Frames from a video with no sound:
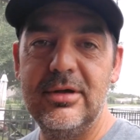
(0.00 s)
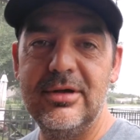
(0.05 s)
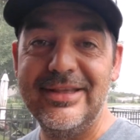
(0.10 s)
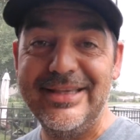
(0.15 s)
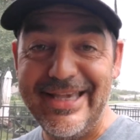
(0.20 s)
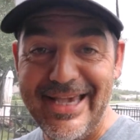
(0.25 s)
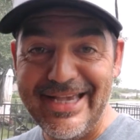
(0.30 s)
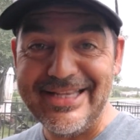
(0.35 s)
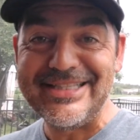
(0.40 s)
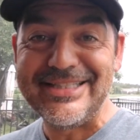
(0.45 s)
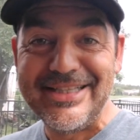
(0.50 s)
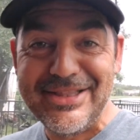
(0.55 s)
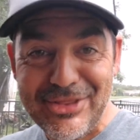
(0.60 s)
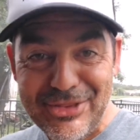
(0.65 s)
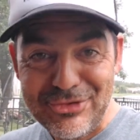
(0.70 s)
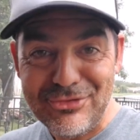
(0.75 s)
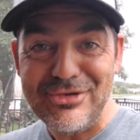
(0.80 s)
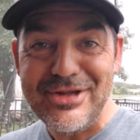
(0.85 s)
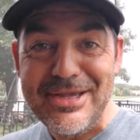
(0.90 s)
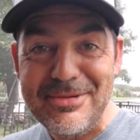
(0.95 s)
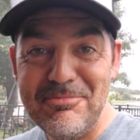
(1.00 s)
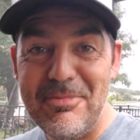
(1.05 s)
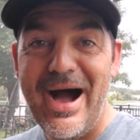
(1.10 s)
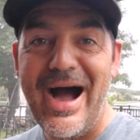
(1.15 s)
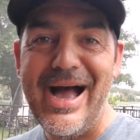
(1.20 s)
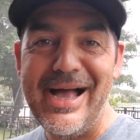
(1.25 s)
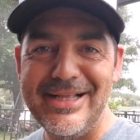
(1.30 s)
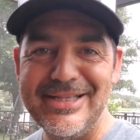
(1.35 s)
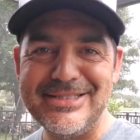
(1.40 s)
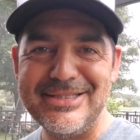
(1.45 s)
Yes, 3
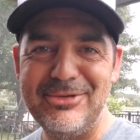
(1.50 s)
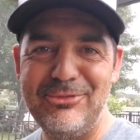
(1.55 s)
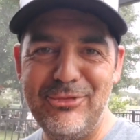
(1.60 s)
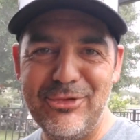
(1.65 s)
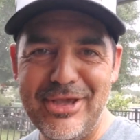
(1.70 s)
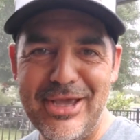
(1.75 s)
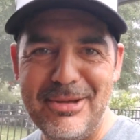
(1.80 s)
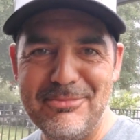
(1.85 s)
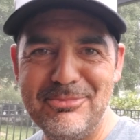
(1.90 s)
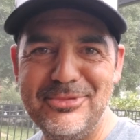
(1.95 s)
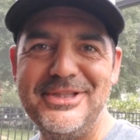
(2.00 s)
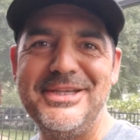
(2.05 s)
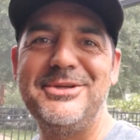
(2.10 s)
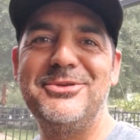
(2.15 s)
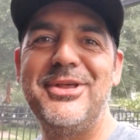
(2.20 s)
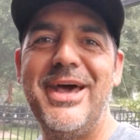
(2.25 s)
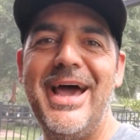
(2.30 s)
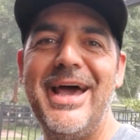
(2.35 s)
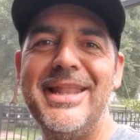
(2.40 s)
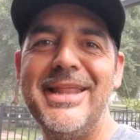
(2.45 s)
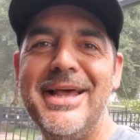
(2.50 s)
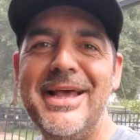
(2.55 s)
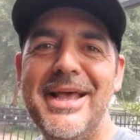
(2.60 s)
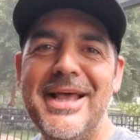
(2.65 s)
miles, if you can believe that.